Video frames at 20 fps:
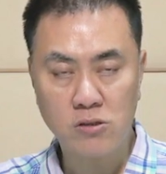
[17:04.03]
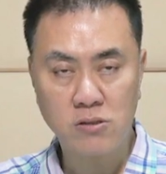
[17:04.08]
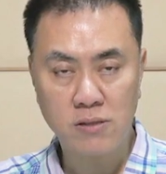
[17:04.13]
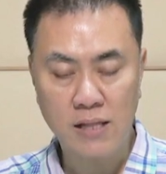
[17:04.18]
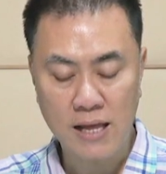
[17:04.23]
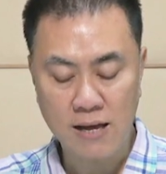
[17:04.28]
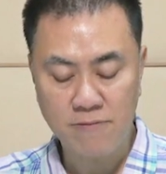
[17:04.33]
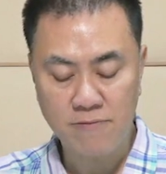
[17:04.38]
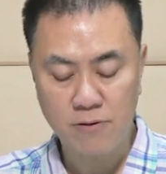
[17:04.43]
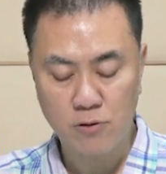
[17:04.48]

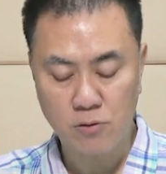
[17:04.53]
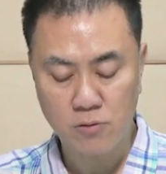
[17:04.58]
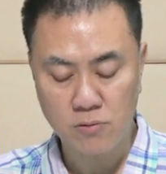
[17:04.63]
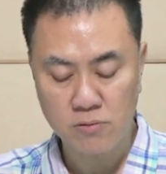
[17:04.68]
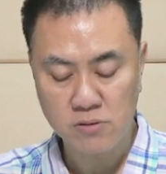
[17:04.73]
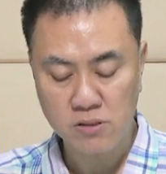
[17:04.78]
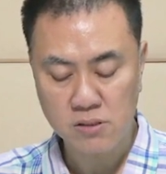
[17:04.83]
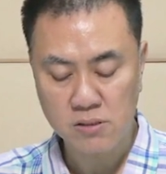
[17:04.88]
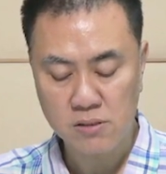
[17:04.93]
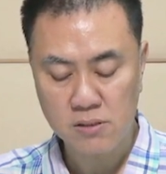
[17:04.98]

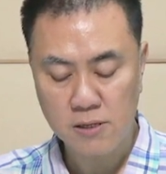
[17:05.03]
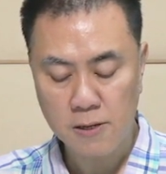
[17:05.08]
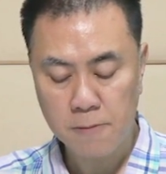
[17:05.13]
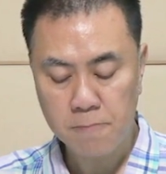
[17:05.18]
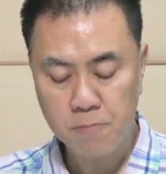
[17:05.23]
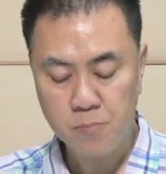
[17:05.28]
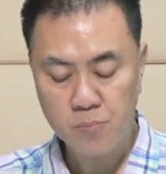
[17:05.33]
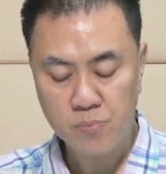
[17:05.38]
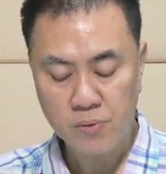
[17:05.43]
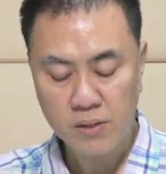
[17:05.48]
levels.
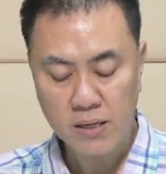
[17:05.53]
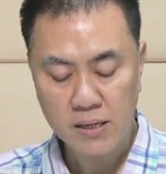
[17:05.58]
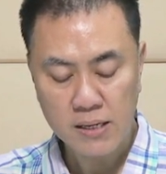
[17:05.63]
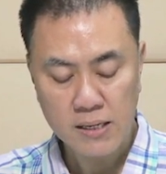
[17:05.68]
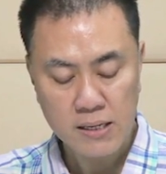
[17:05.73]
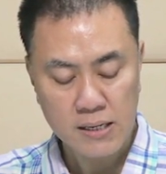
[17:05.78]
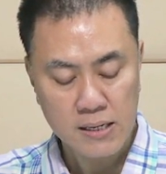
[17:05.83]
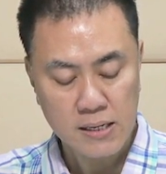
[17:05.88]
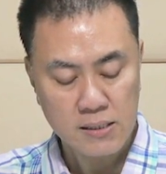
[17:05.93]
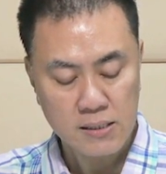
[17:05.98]

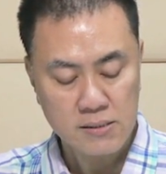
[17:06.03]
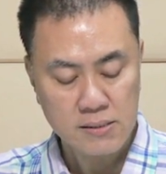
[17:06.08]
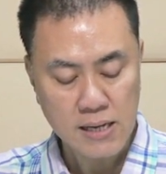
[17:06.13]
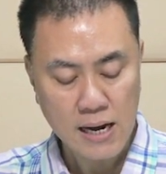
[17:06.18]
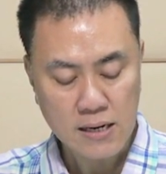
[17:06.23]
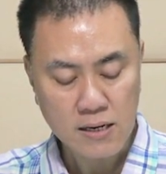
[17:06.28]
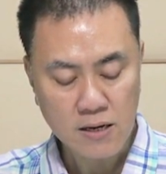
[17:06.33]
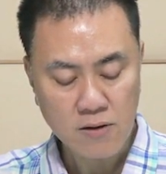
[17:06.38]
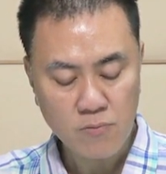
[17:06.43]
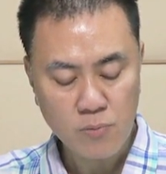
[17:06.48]

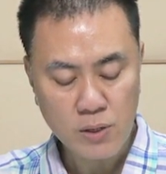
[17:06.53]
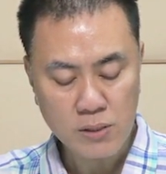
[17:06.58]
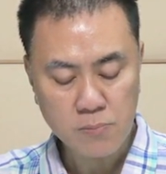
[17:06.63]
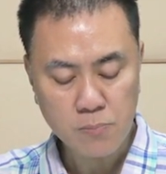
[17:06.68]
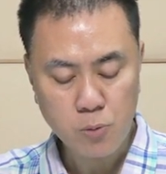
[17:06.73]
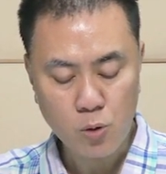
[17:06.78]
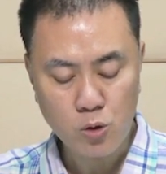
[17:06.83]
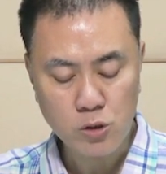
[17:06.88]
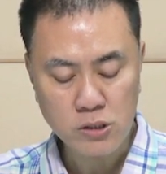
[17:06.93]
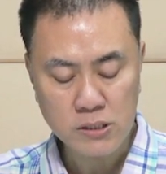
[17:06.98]
Starting with
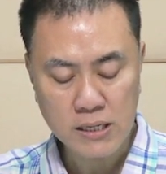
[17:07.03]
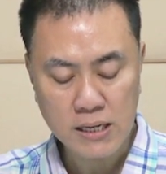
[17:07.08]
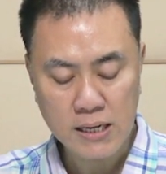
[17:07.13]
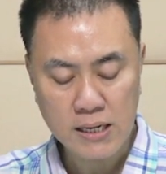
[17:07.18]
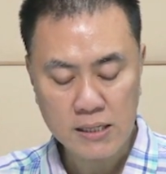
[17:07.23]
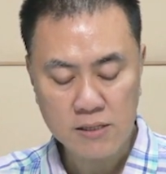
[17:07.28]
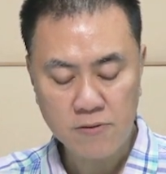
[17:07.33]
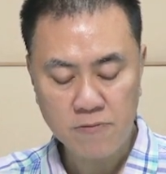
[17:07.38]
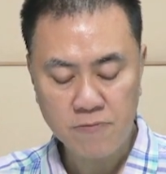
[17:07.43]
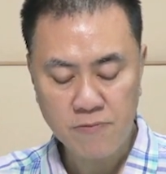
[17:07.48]

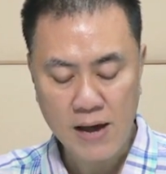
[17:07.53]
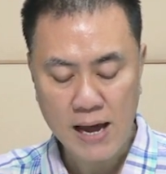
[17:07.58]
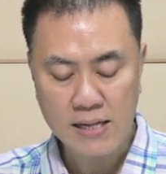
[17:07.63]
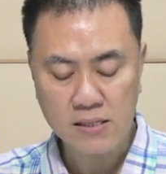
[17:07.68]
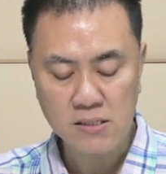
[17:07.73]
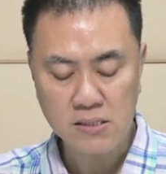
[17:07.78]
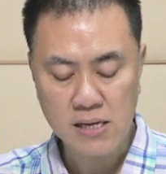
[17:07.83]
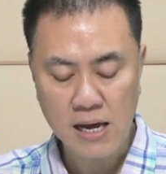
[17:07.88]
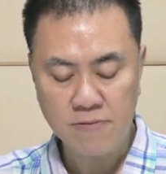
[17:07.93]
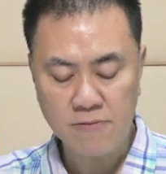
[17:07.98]
protein,
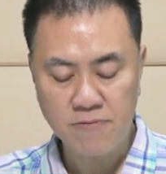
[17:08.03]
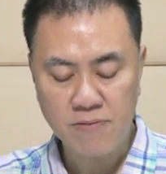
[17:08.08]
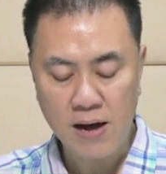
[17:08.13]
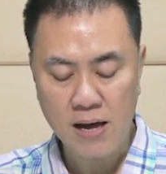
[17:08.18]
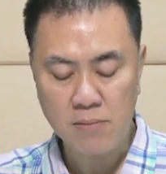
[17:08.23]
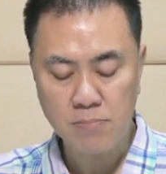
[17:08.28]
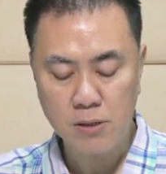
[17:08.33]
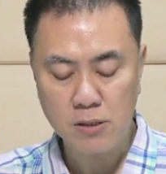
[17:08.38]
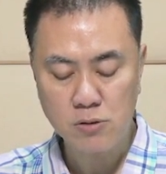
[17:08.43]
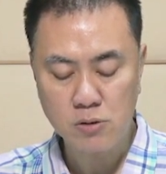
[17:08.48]
fats, and
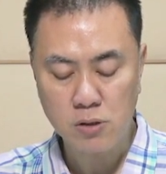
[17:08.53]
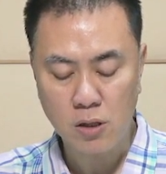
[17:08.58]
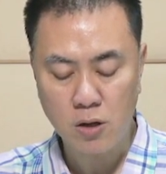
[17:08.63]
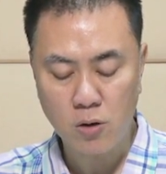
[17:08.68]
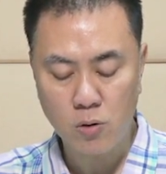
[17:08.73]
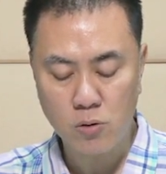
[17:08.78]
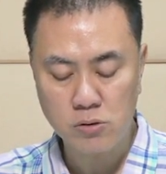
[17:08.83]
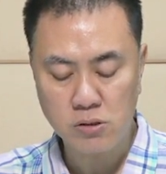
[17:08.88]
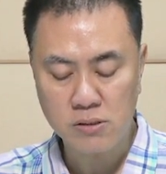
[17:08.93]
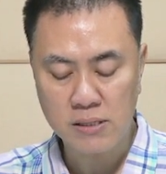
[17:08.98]
fiber
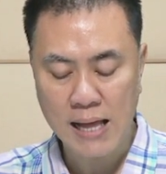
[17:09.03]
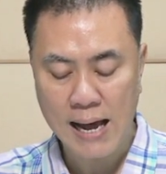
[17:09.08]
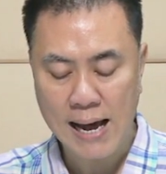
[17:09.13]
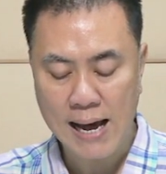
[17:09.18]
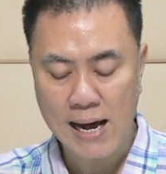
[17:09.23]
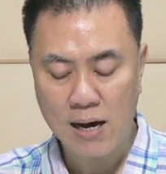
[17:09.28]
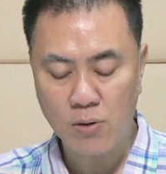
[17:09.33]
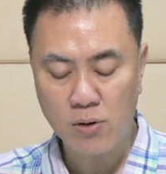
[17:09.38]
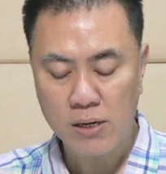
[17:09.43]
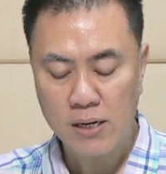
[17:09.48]
slows
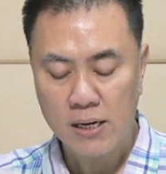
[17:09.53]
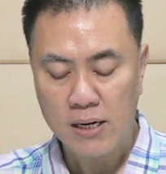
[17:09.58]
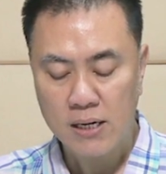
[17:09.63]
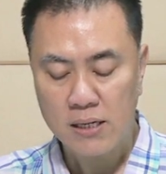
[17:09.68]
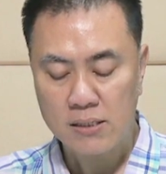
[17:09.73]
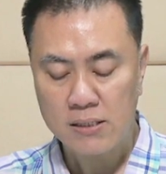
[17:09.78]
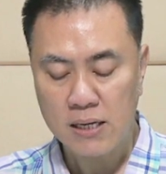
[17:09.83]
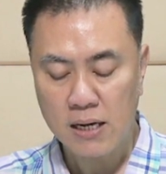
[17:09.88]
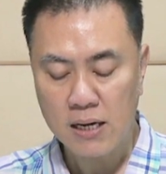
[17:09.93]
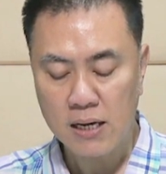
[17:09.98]
down
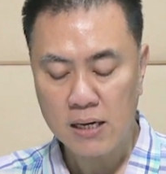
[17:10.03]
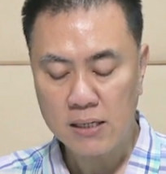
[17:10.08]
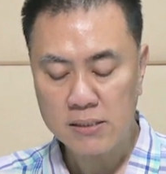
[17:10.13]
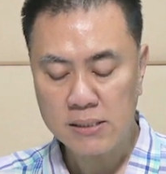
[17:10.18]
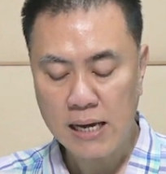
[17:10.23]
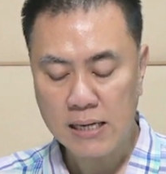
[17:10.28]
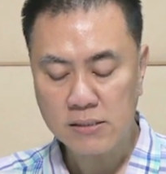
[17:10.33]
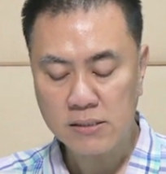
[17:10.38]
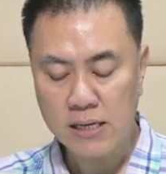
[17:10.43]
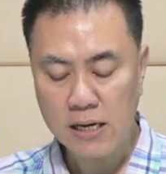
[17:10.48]
the
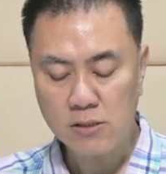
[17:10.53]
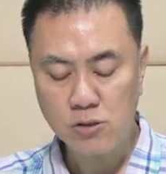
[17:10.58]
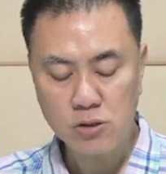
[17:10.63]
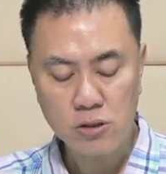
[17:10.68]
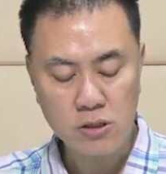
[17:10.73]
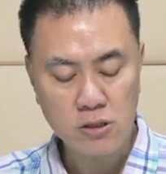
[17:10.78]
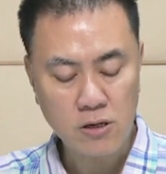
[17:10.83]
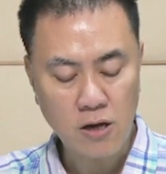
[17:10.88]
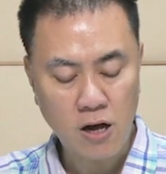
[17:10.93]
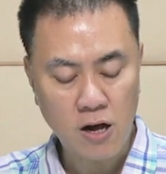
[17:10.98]

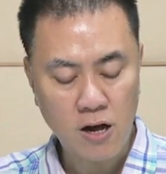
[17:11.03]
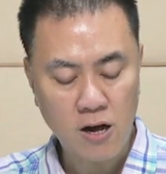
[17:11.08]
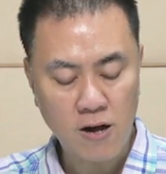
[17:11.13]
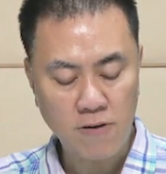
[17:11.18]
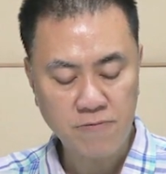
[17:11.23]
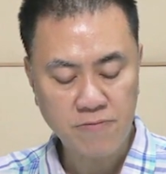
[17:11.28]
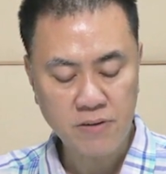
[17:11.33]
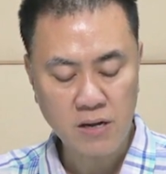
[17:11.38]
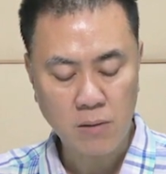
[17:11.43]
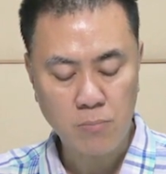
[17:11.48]
digestion
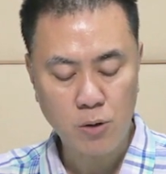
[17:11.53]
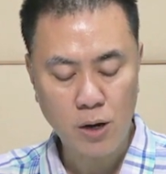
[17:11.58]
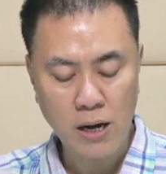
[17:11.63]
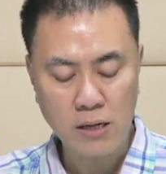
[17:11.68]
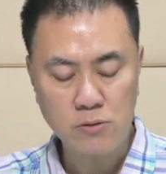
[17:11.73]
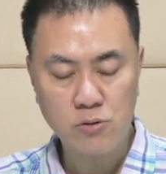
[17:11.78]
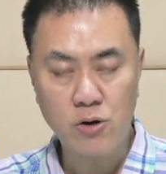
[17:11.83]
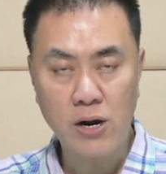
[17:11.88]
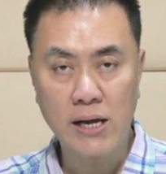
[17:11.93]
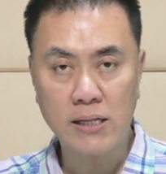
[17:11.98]
of
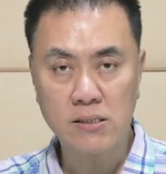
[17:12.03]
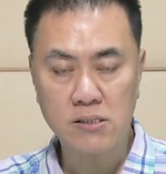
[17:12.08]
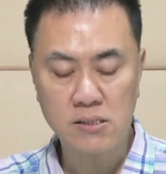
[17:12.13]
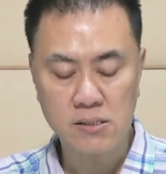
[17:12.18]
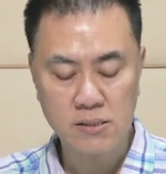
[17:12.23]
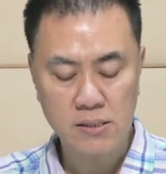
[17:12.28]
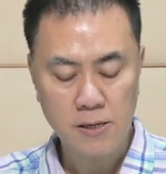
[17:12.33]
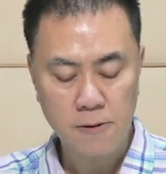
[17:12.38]
carbohydrates,